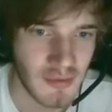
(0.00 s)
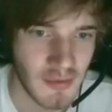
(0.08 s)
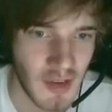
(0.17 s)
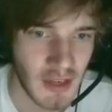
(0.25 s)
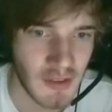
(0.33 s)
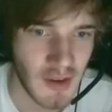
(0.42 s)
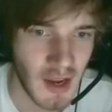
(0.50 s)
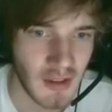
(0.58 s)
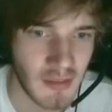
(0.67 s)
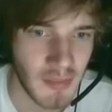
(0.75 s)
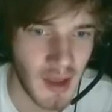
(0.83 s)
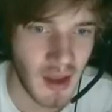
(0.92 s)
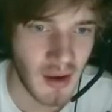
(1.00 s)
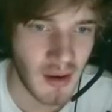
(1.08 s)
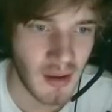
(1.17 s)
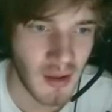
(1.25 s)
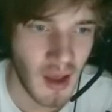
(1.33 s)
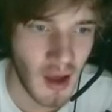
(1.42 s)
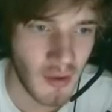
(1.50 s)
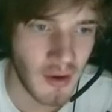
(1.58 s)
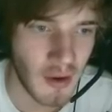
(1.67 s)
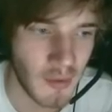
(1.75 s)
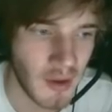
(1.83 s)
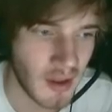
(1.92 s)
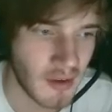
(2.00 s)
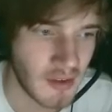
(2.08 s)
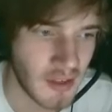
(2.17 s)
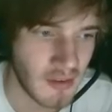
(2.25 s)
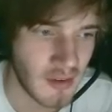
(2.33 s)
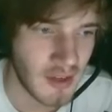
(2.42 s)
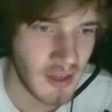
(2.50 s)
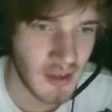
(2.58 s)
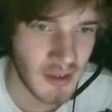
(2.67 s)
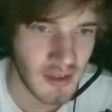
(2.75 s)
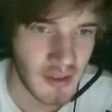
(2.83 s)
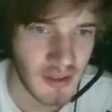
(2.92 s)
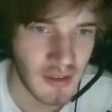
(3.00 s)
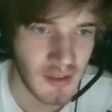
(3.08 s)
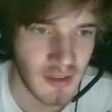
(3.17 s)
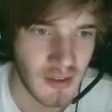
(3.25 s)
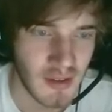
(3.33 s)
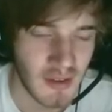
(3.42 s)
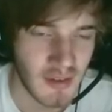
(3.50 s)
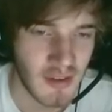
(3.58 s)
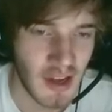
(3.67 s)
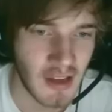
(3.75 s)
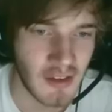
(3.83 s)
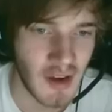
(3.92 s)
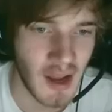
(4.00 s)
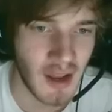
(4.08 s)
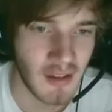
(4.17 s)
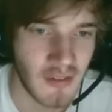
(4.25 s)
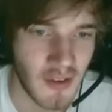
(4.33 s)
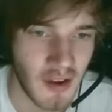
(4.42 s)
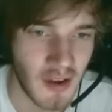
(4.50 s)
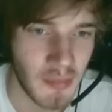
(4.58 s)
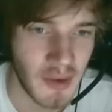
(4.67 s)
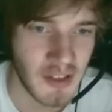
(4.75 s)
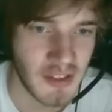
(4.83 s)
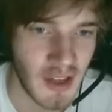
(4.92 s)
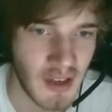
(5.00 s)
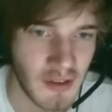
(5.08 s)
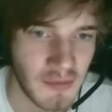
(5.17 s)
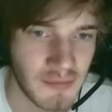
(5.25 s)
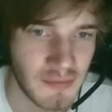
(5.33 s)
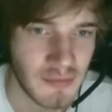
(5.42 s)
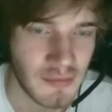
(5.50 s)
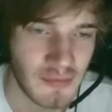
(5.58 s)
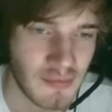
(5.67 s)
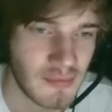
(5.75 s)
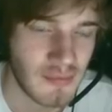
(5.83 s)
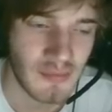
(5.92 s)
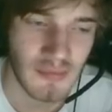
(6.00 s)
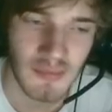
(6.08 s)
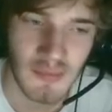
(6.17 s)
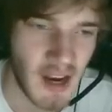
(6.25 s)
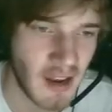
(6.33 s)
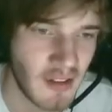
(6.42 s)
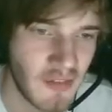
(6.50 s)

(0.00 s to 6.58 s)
Fucking dragons, man. Oh no, we can't continue here. Fucking dragons fuck up my shit. Dragons